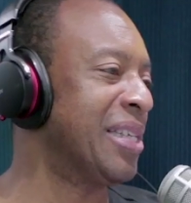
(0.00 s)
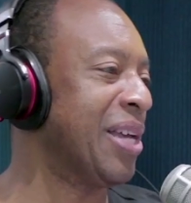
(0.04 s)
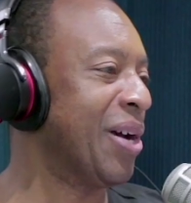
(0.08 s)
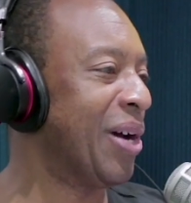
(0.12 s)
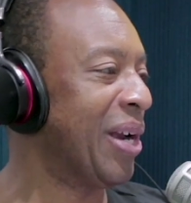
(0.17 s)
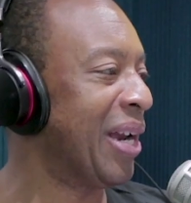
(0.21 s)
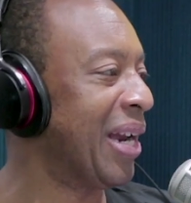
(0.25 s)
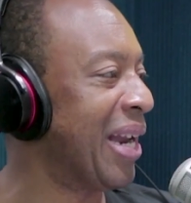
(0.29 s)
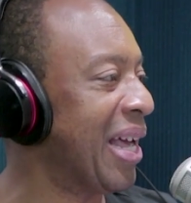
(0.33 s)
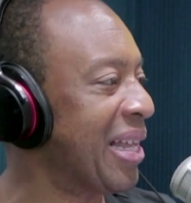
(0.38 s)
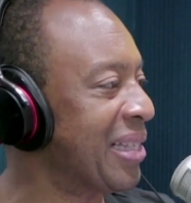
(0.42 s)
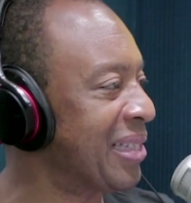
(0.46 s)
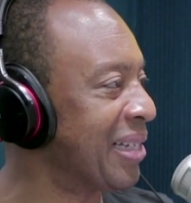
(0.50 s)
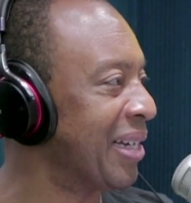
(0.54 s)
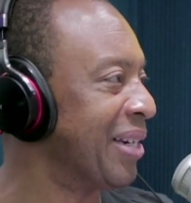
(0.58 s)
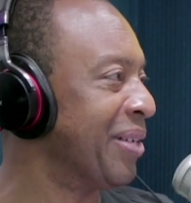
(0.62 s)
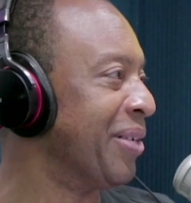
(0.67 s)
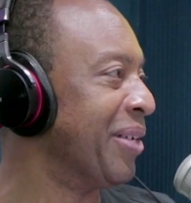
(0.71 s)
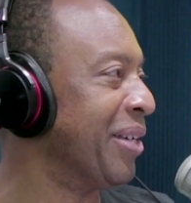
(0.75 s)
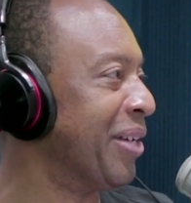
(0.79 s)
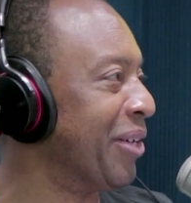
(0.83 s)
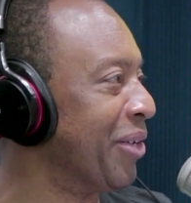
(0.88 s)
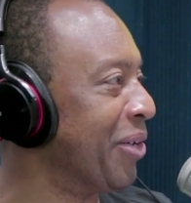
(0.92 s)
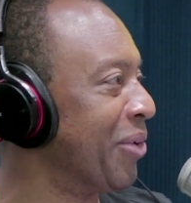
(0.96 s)
say all of that to
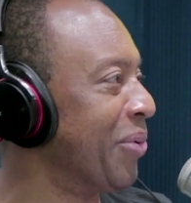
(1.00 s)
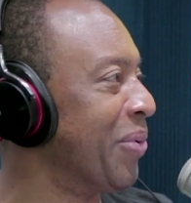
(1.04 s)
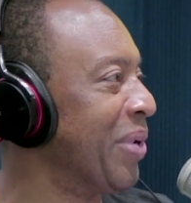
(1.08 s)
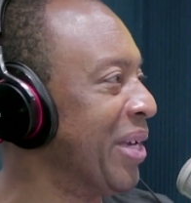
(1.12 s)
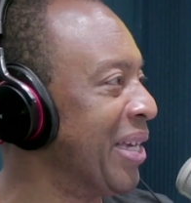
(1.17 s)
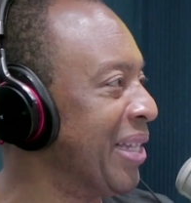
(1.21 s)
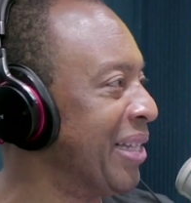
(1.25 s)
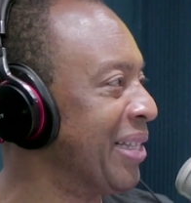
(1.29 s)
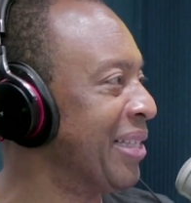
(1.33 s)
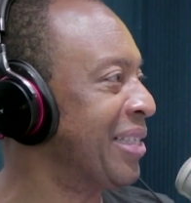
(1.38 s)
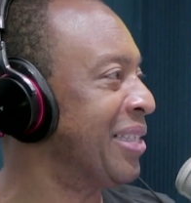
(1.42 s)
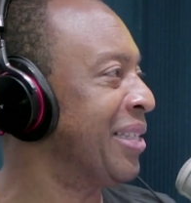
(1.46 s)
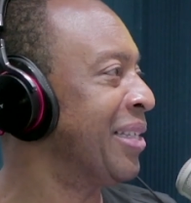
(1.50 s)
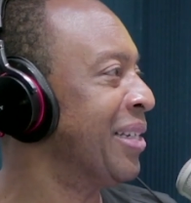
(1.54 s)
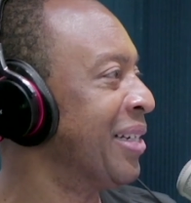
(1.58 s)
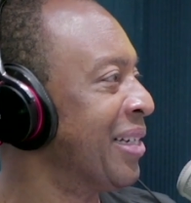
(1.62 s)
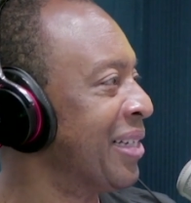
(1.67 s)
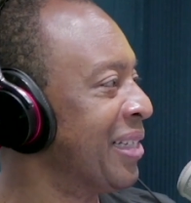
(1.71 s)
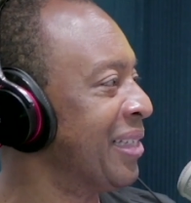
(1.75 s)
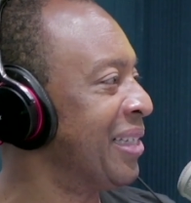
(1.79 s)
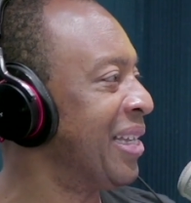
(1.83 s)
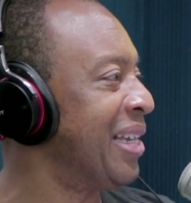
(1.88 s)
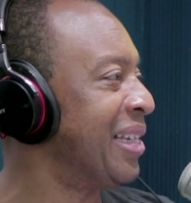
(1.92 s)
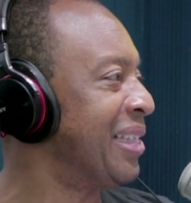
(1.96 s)
me, you know. We ain't
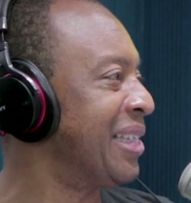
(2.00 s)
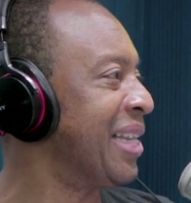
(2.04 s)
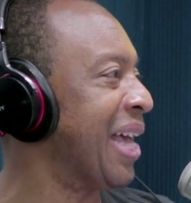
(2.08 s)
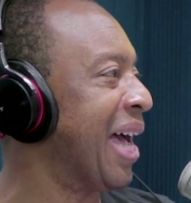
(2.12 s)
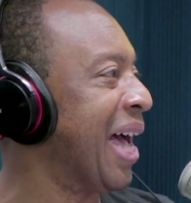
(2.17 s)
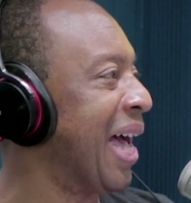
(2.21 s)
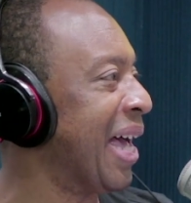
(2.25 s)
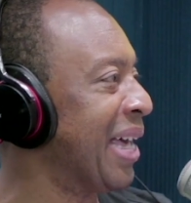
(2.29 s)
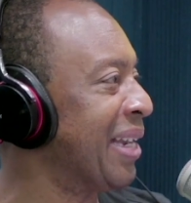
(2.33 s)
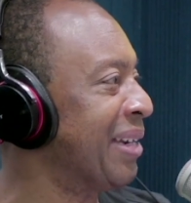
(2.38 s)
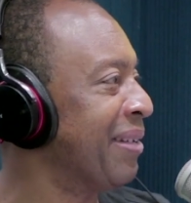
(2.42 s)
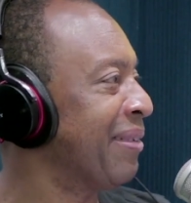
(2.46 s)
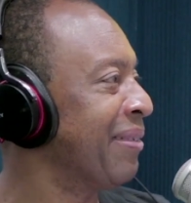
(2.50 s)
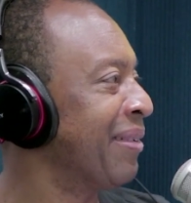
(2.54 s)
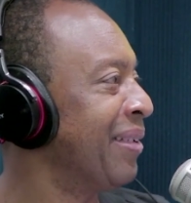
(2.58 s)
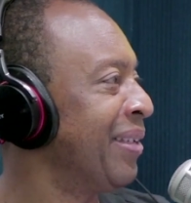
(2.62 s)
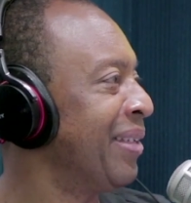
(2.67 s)
taste your hand.